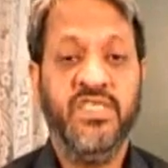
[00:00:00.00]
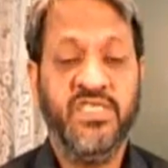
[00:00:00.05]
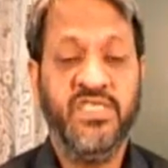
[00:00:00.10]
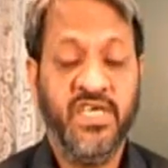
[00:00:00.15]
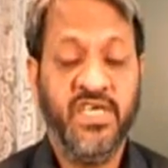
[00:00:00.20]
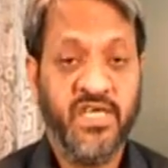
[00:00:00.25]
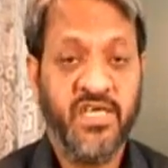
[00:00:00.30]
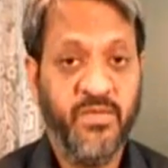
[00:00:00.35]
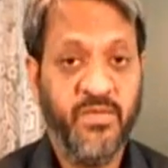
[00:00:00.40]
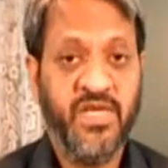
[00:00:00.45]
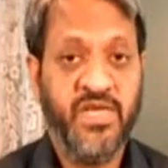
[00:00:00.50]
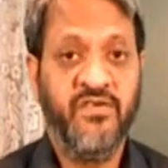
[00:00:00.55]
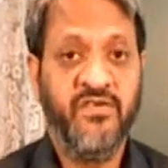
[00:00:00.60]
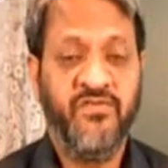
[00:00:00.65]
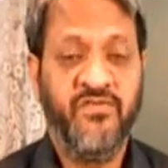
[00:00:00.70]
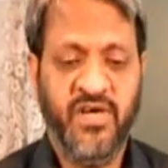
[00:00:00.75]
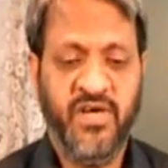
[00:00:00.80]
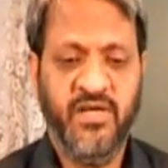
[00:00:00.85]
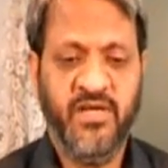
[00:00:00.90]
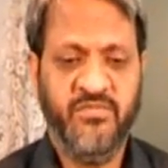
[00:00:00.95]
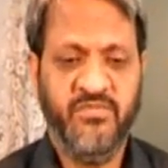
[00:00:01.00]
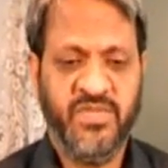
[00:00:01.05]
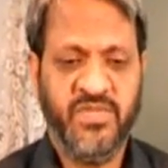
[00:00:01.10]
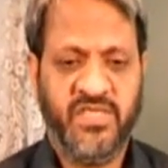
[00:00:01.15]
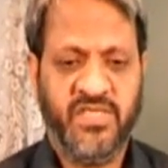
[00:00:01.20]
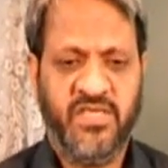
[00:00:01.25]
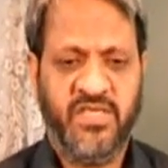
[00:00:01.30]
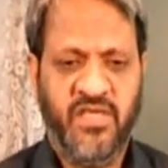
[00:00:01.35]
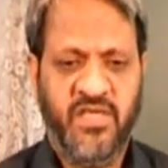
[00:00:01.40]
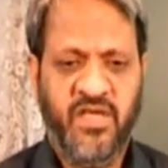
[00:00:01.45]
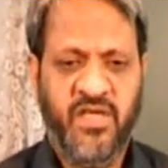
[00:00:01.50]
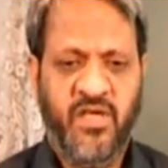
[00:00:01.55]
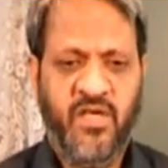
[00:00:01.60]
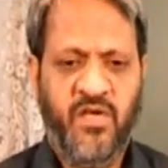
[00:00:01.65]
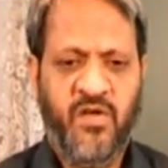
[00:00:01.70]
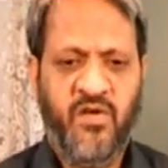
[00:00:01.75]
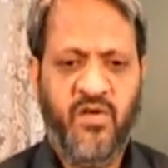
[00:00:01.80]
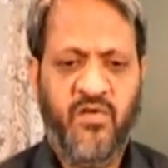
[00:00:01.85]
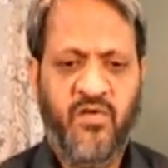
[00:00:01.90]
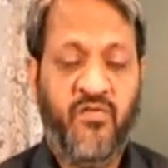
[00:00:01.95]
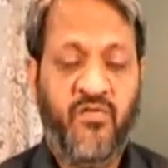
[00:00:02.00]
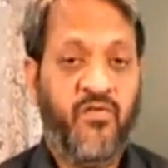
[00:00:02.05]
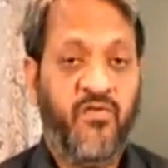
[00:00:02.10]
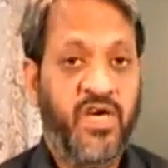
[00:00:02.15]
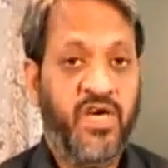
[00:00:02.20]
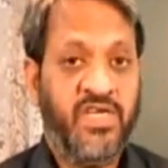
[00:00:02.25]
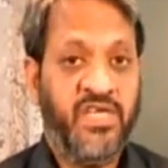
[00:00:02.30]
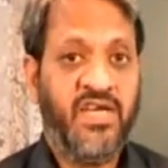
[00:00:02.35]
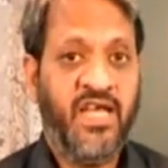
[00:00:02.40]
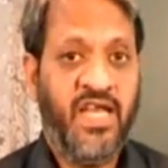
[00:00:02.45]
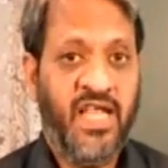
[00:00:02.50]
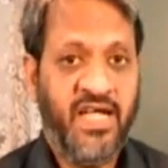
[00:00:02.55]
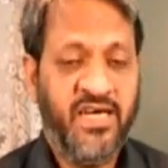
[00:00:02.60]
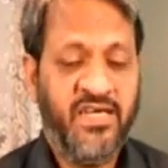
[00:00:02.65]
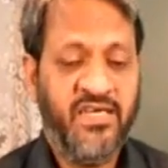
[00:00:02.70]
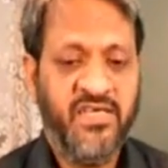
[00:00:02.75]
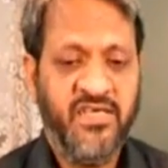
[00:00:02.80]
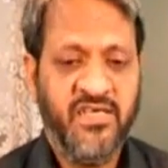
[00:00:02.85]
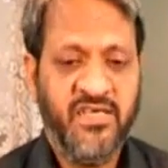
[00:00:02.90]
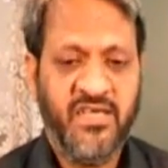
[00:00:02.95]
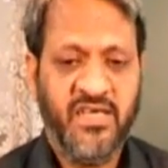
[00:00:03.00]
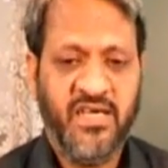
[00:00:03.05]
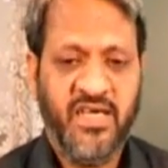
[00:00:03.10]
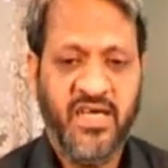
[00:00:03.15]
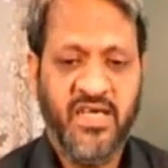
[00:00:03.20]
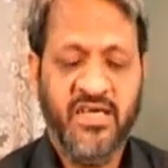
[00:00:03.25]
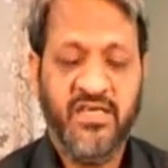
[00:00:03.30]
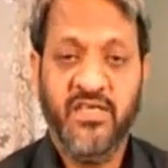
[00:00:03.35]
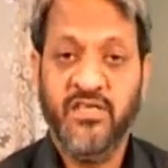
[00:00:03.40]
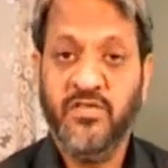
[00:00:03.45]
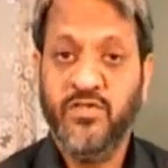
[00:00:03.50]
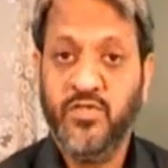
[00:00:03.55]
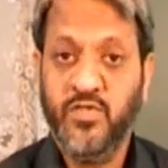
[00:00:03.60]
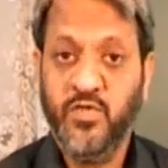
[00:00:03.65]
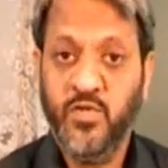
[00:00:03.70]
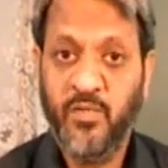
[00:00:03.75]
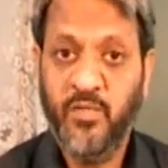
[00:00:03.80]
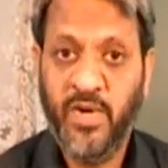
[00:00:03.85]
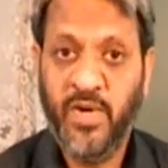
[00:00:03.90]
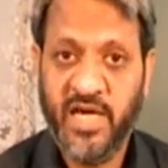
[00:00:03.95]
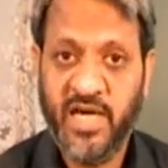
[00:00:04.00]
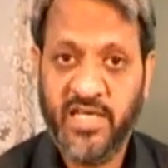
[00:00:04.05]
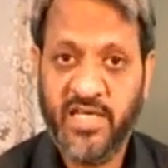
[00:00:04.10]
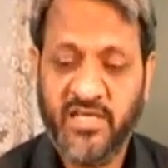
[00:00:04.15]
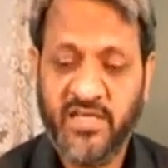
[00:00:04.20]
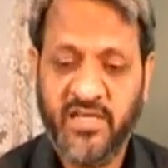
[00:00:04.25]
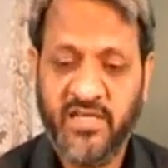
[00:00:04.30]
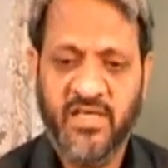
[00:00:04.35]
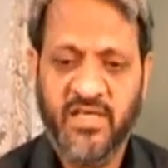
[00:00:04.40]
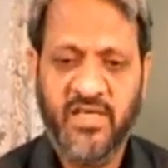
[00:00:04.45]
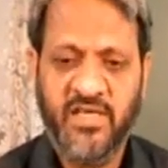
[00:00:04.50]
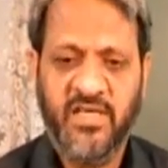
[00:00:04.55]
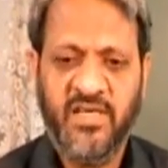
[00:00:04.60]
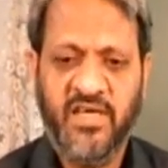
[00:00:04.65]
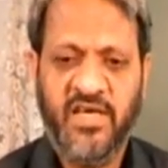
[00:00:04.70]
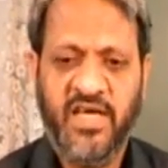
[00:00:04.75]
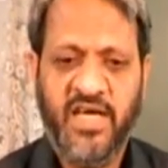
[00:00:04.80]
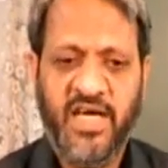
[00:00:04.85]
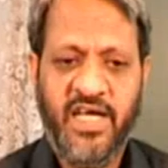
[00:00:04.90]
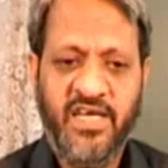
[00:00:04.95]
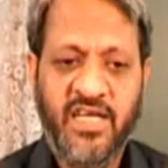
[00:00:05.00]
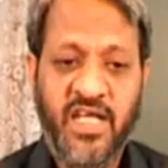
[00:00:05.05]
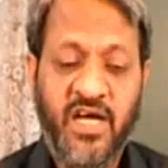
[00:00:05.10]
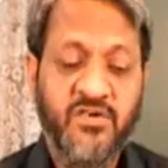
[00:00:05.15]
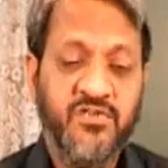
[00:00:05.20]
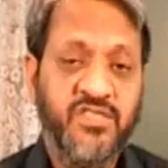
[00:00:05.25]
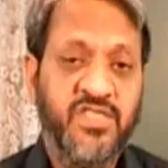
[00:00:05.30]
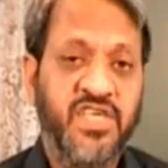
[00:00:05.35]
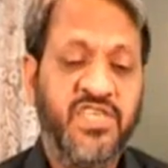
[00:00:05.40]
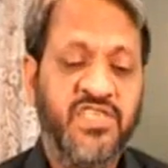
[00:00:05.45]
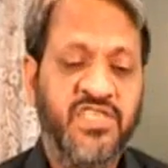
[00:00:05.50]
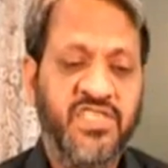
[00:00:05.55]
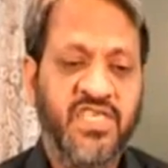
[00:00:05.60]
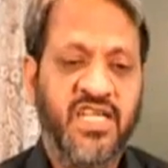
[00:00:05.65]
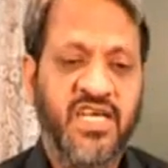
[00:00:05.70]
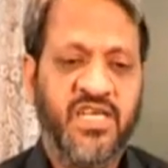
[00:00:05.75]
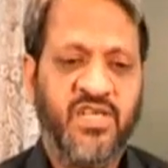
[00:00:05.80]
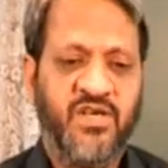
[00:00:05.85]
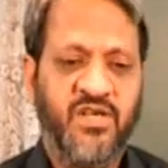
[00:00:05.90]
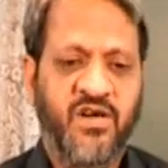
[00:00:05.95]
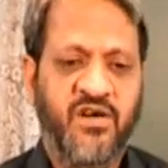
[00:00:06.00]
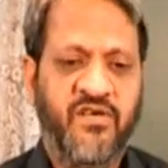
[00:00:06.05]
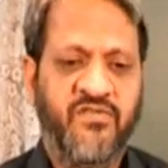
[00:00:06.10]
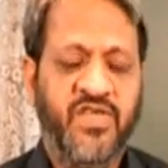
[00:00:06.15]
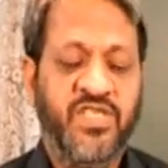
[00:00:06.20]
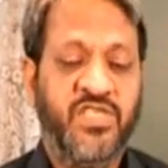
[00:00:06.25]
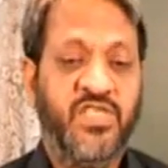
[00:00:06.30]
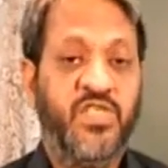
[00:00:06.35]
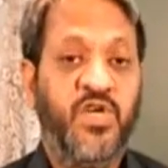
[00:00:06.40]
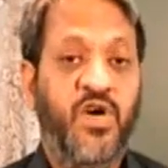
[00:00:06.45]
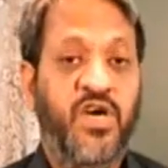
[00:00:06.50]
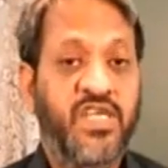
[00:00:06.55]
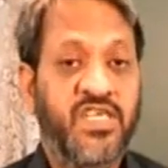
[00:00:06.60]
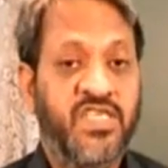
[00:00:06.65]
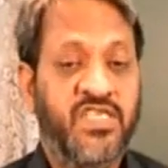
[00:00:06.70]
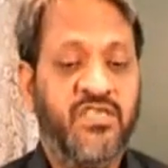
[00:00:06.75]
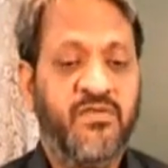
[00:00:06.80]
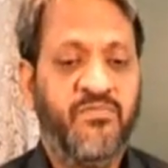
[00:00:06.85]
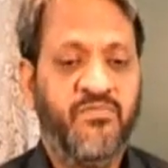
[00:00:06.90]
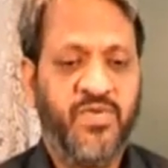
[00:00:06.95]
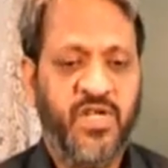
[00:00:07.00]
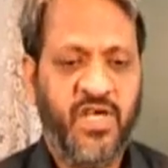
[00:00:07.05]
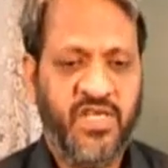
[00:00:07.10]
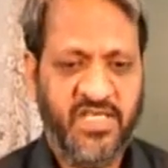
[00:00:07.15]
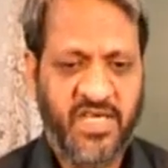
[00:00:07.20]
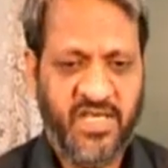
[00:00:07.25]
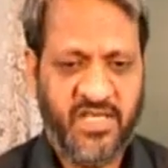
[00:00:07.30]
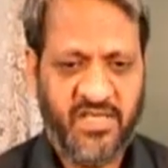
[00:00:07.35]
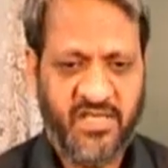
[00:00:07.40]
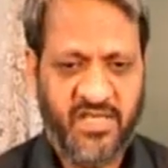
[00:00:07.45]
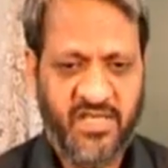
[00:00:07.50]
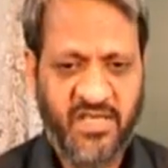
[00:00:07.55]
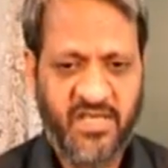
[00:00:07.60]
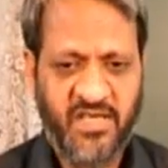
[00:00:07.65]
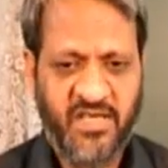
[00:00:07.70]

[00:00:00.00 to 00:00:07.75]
German firms, Voigtlander and Zoomar, announced the result of a joint project